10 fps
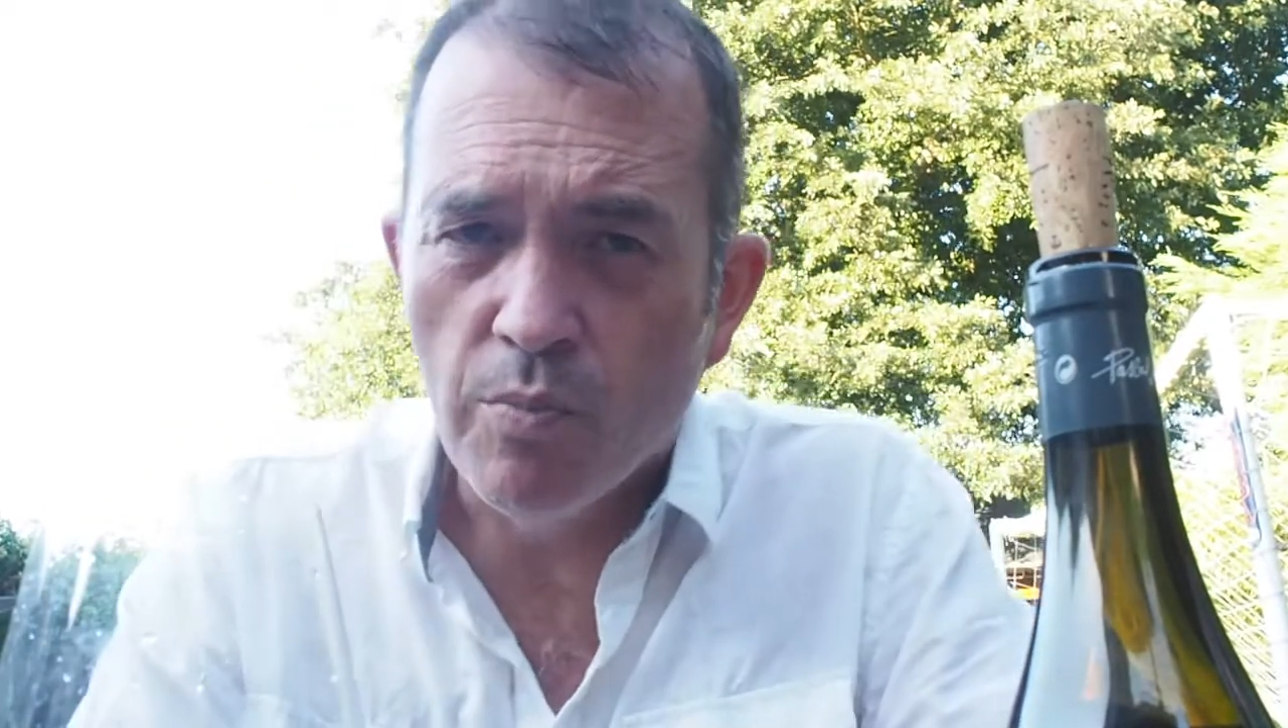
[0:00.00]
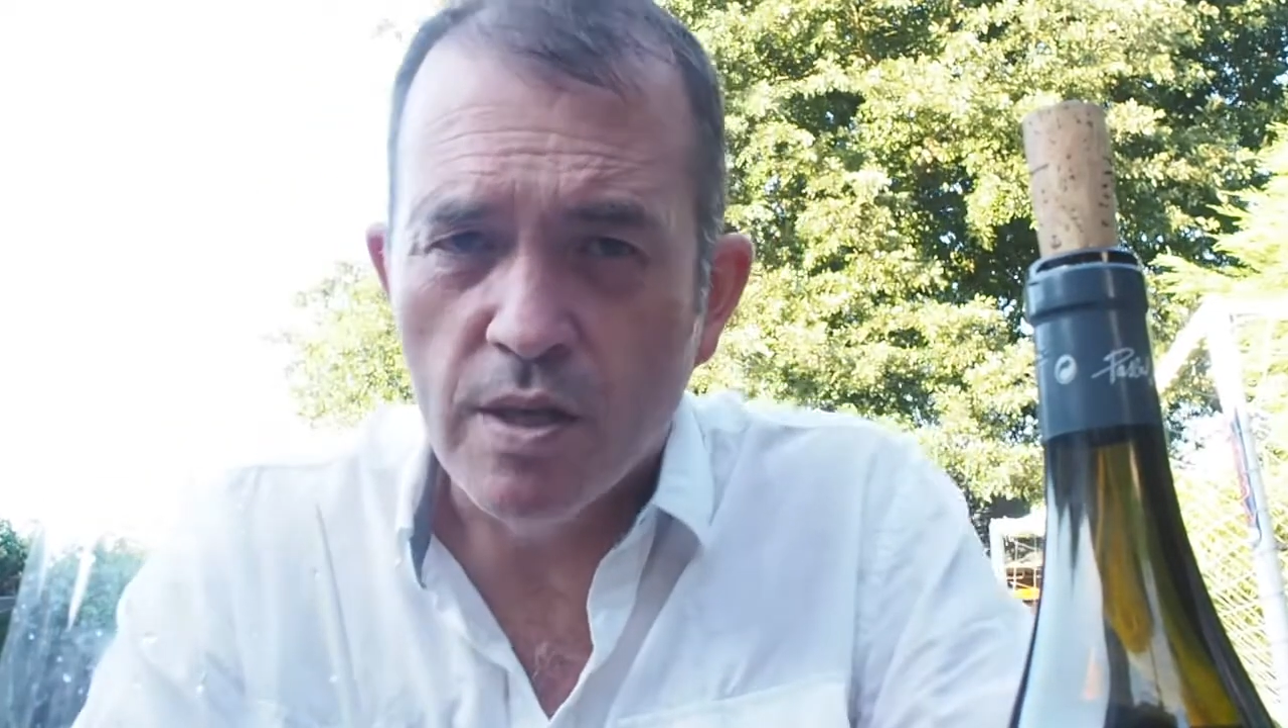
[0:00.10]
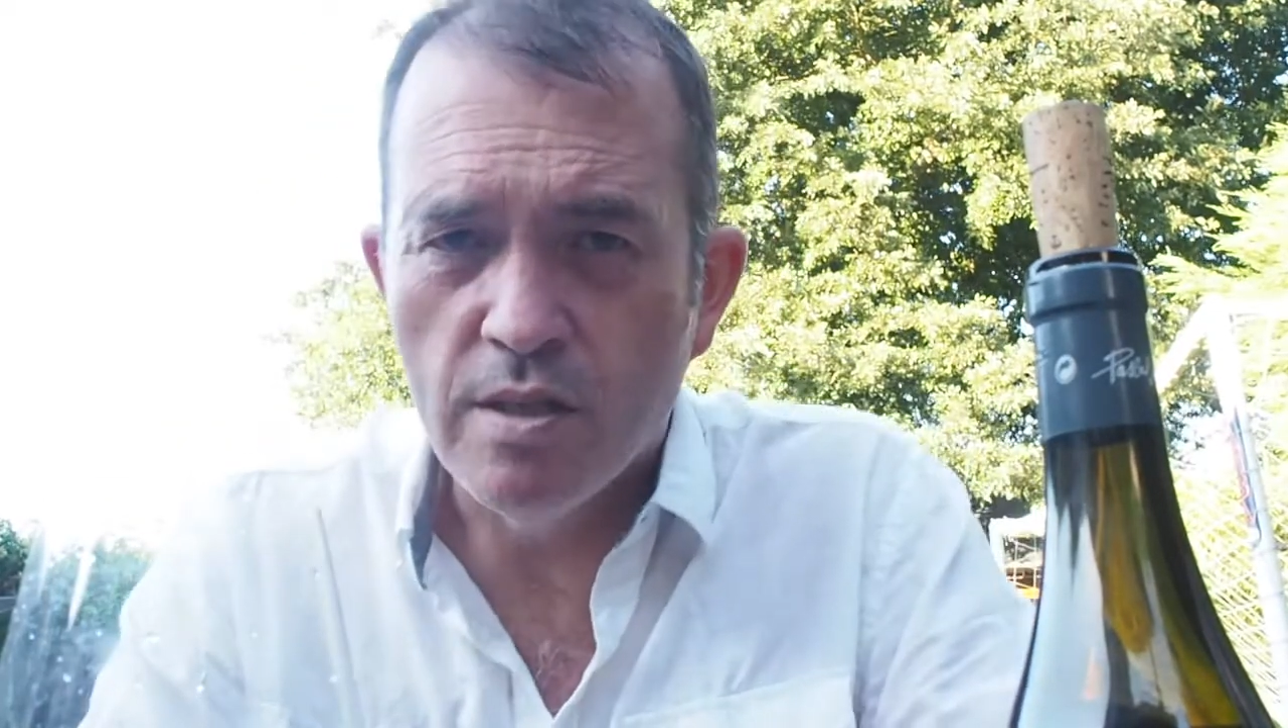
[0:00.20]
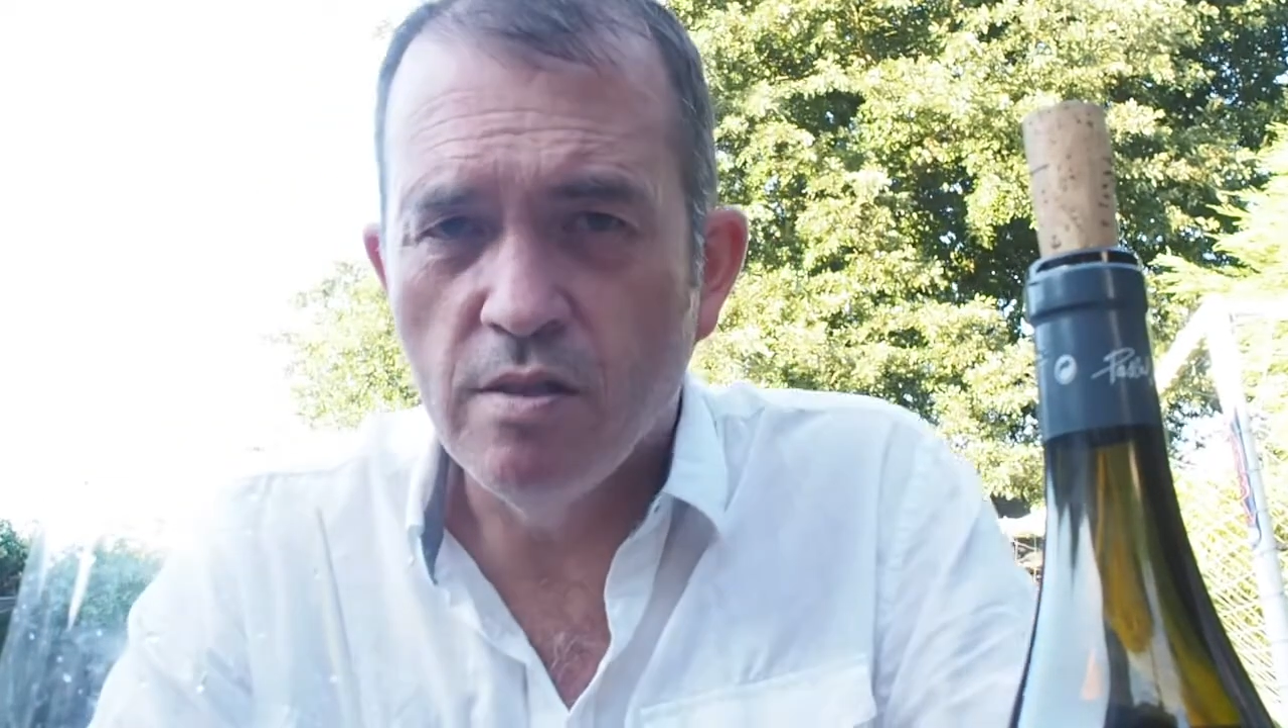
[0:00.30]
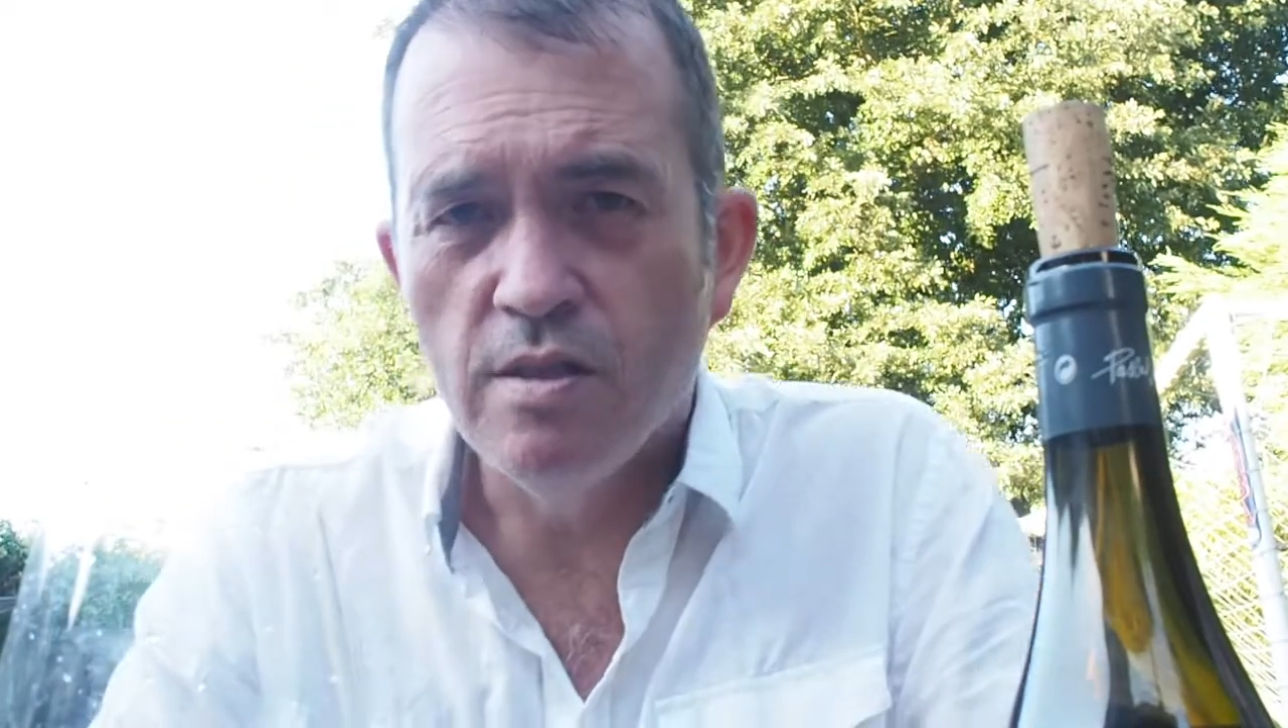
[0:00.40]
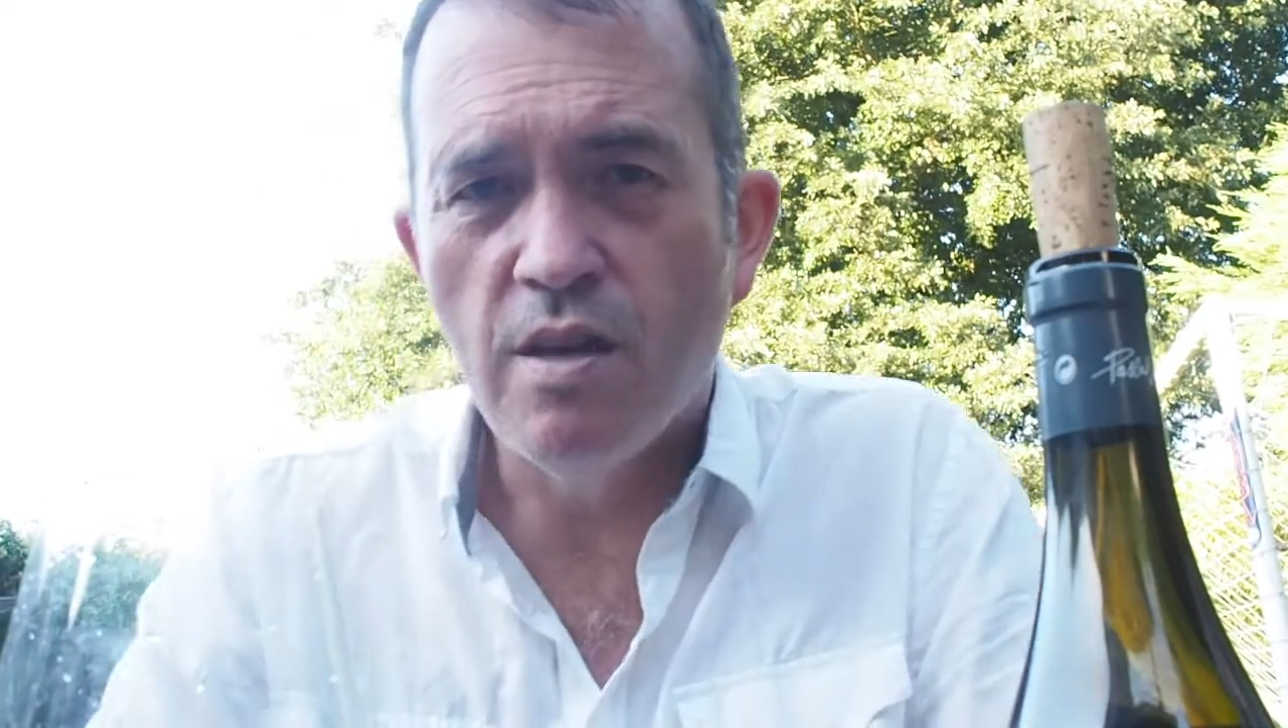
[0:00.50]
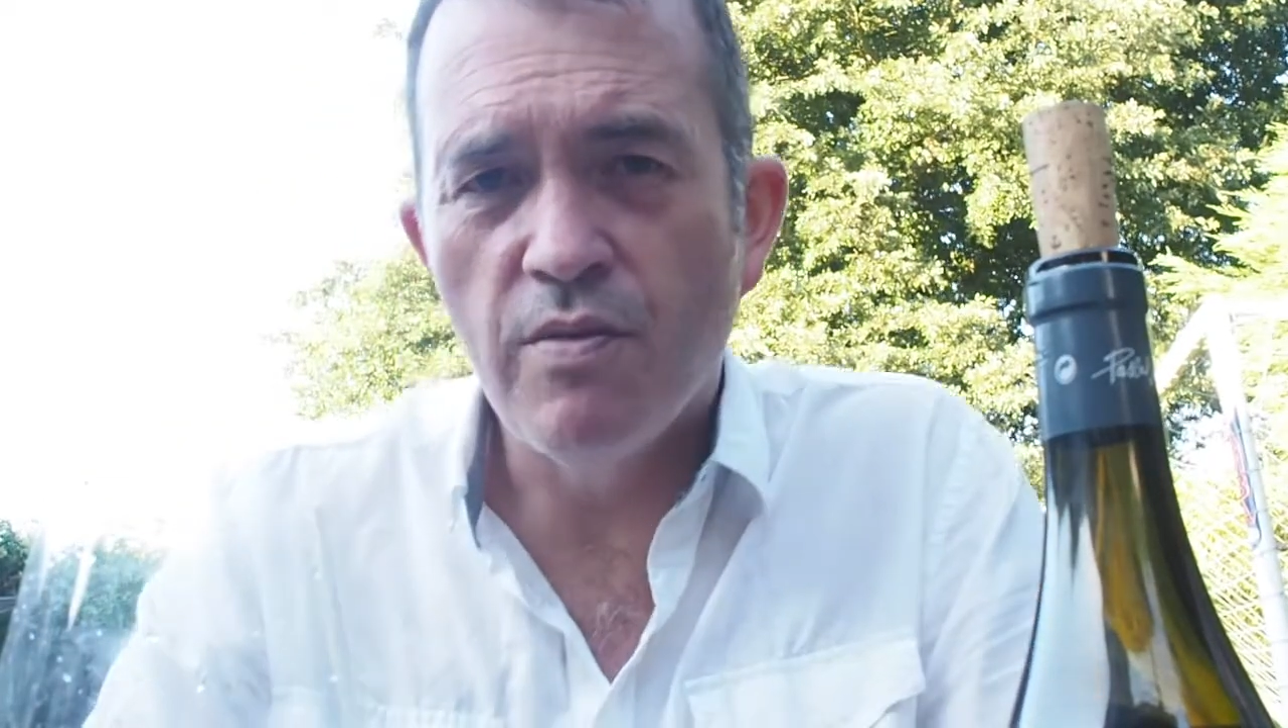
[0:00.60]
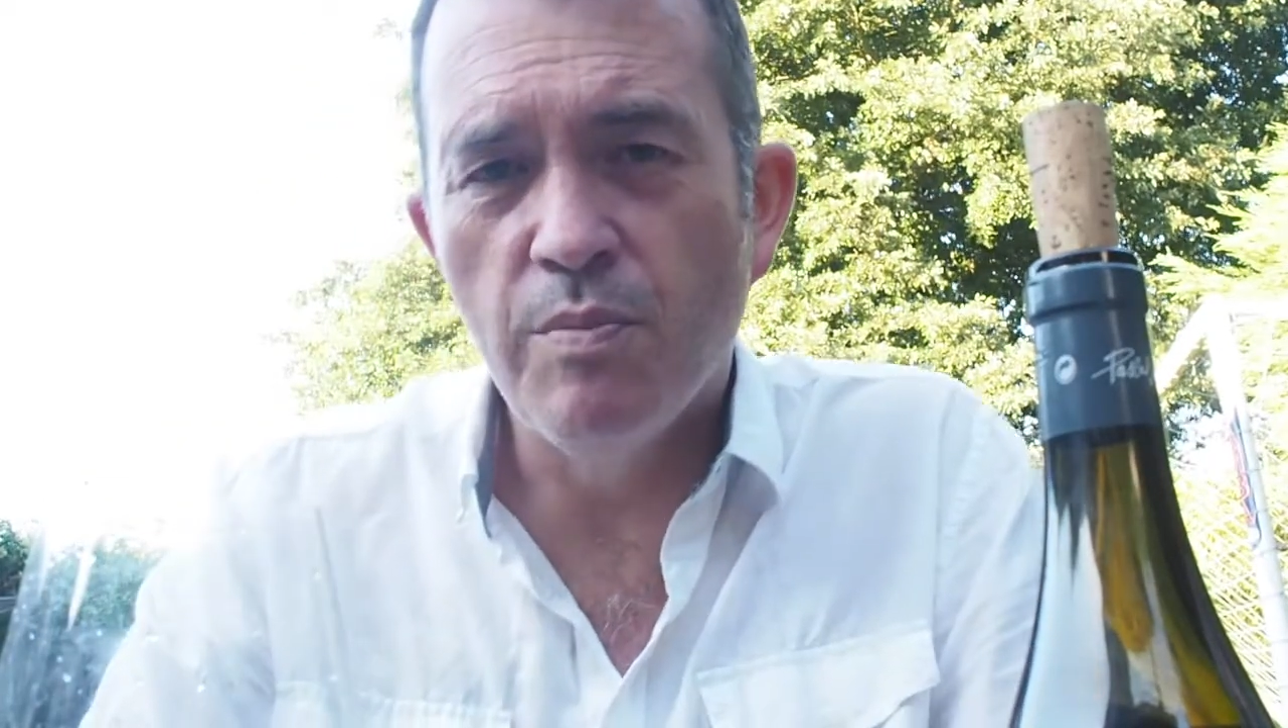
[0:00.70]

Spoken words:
but it's Sauvignon